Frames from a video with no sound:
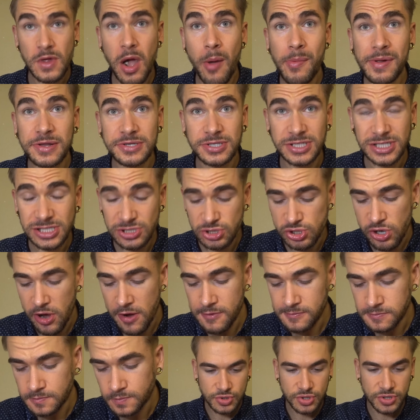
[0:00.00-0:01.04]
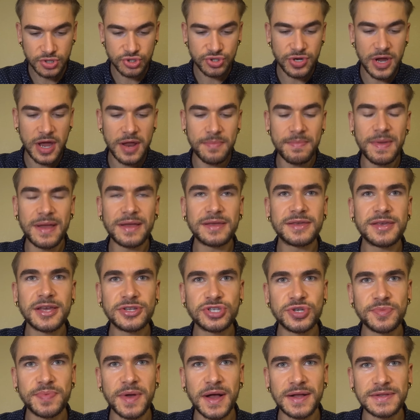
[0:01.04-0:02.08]
I mean, it tastes good. I'm gonna try my
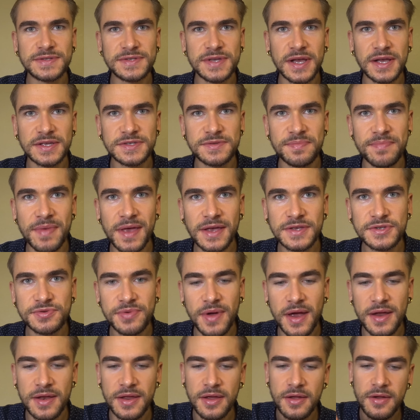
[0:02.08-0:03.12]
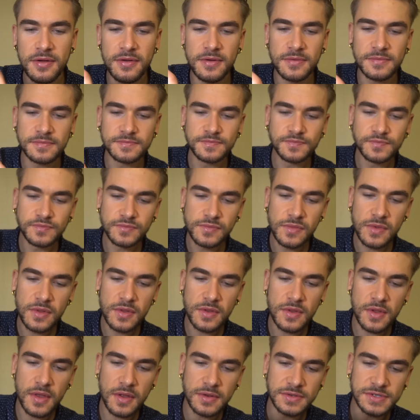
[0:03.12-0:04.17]
ketchup hot sauce mix right here
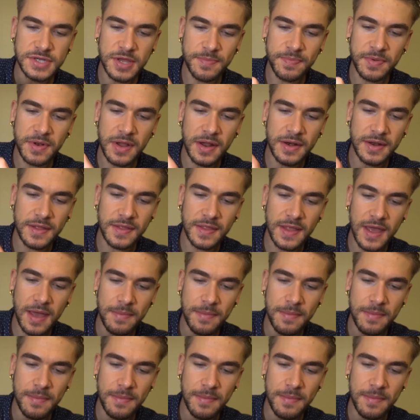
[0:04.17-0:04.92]
dip it on in